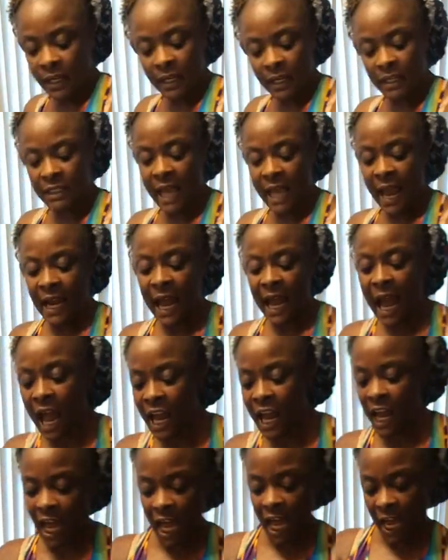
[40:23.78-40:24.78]
It's like,
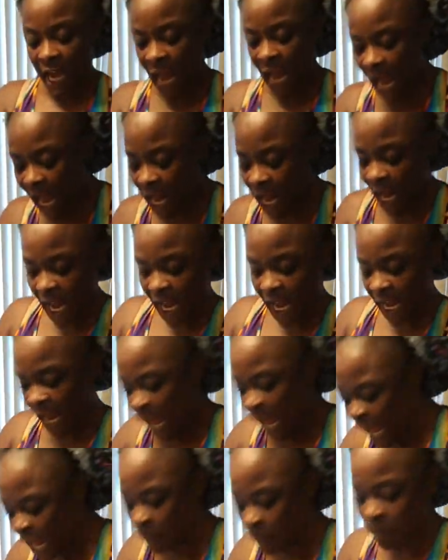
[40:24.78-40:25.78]
I, I, I, I,
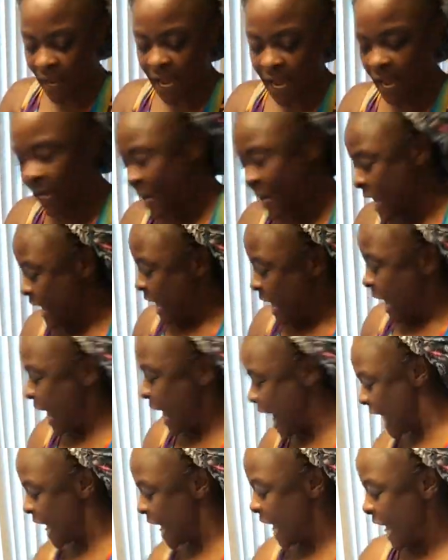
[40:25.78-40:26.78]
I I.
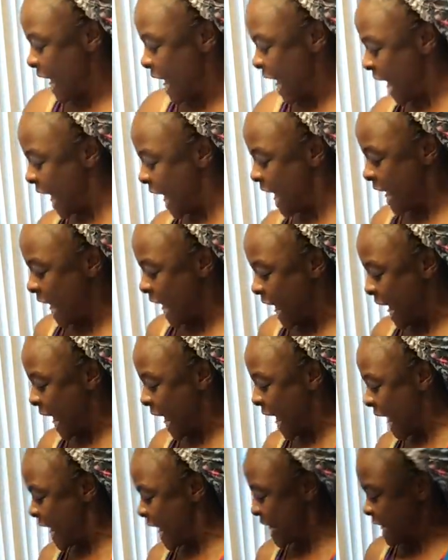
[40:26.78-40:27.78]
I, I, I,
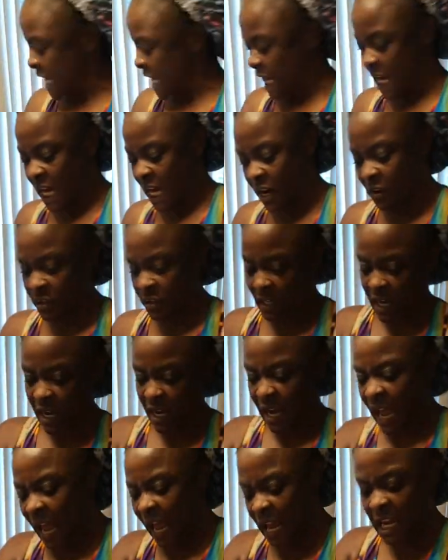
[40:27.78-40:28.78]
I, I get everything.
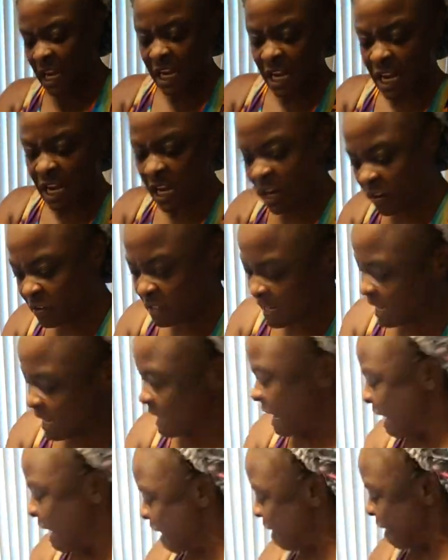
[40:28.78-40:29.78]
I get
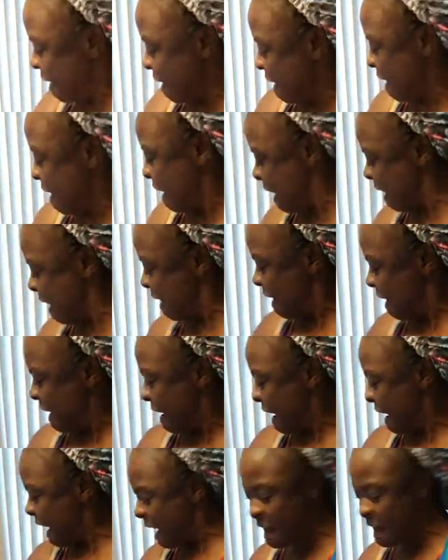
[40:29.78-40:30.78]
everything. I, I, I,
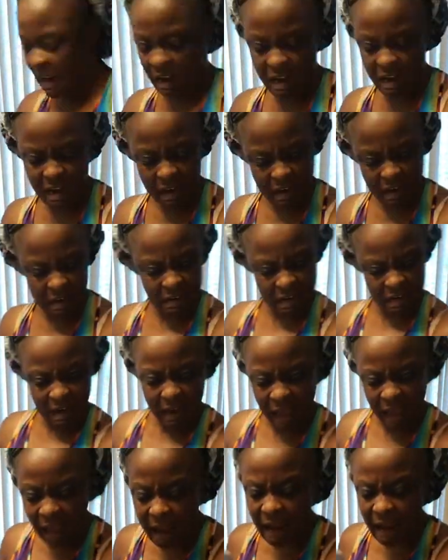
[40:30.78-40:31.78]
I, I get everything.
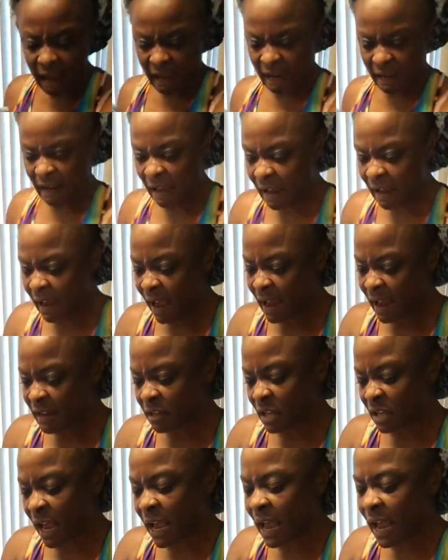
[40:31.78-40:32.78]
I, I, I, I,
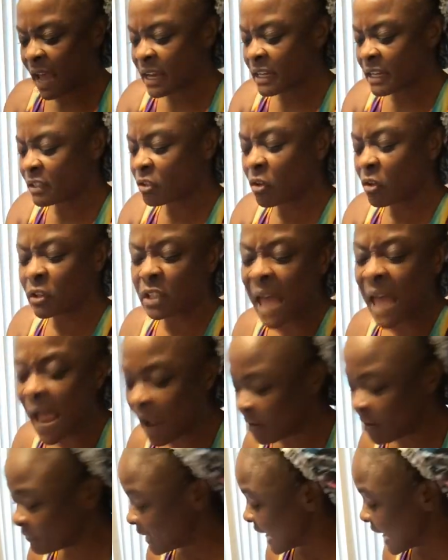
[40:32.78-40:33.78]
cause I, I get so
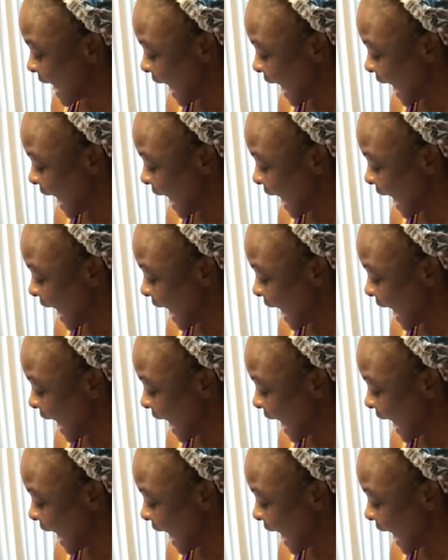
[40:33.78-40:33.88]
tired of that.